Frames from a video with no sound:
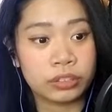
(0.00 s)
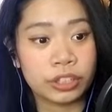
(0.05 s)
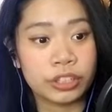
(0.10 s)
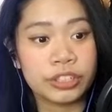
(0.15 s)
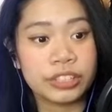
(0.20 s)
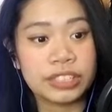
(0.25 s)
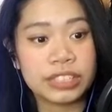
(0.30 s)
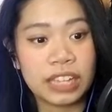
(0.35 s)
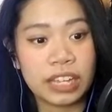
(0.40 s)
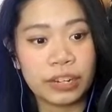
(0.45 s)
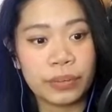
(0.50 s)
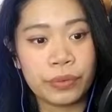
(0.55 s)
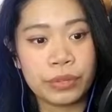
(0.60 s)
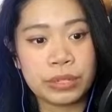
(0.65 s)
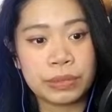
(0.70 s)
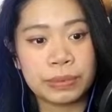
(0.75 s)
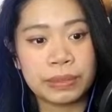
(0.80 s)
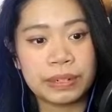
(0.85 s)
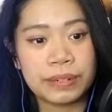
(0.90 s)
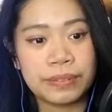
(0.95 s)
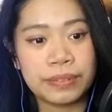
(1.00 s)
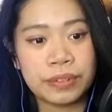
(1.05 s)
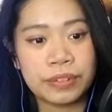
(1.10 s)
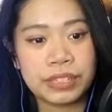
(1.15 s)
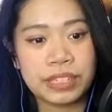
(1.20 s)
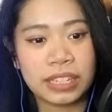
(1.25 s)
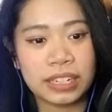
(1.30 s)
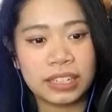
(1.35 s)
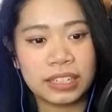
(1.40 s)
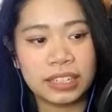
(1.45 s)
Turns out it was one of those,
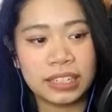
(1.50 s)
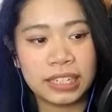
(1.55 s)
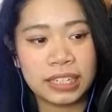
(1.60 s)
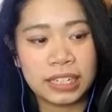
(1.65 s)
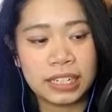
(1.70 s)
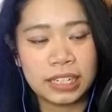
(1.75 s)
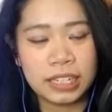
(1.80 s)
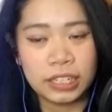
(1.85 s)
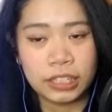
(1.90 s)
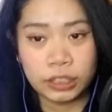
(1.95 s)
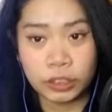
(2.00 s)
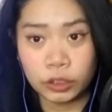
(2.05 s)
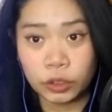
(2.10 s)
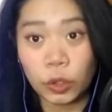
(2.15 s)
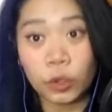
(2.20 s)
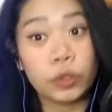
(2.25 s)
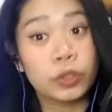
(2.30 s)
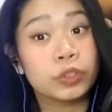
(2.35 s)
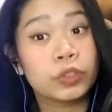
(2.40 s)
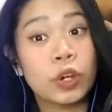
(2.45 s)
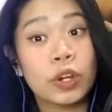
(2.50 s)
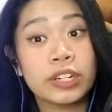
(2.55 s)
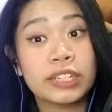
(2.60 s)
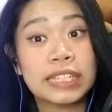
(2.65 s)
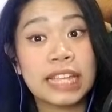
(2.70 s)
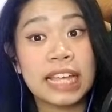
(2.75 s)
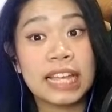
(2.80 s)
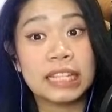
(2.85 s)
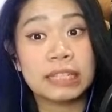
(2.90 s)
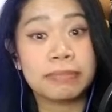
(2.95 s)
door-to-door
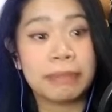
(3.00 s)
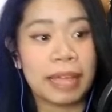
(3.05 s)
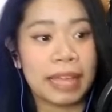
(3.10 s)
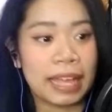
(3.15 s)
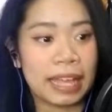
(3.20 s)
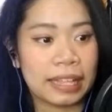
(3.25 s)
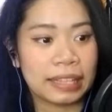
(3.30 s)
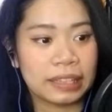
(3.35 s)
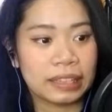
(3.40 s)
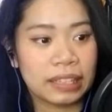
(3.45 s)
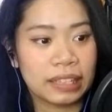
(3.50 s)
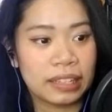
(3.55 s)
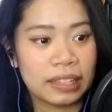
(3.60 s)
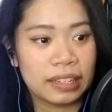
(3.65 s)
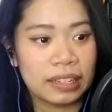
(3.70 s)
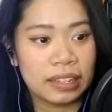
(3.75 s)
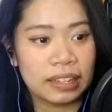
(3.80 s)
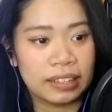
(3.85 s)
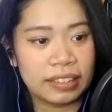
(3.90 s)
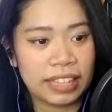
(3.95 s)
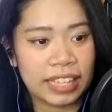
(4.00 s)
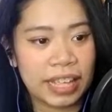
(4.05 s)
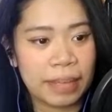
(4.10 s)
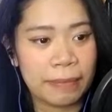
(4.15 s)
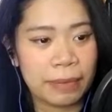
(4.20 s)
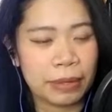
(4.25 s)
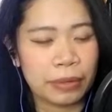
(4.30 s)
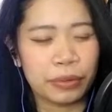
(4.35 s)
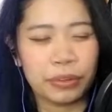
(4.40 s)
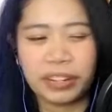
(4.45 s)
salesmen. They can
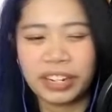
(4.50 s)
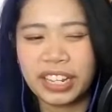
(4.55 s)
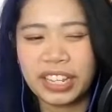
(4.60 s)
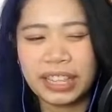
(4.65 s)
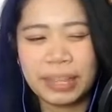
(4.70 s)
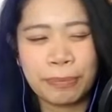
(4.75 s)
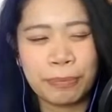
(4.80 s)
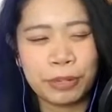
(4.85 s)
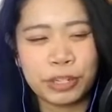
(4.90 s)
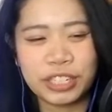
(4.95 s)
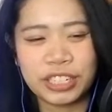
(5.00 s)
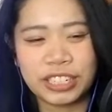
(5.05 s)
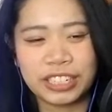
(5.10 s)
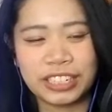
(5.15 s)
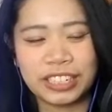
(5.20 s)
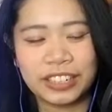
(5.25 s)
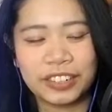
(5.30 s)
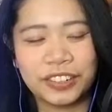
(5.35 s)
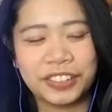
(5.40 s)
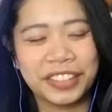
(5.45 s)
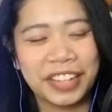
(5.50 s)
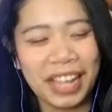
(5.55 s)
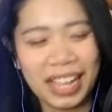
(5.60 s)
be really pushy, you know.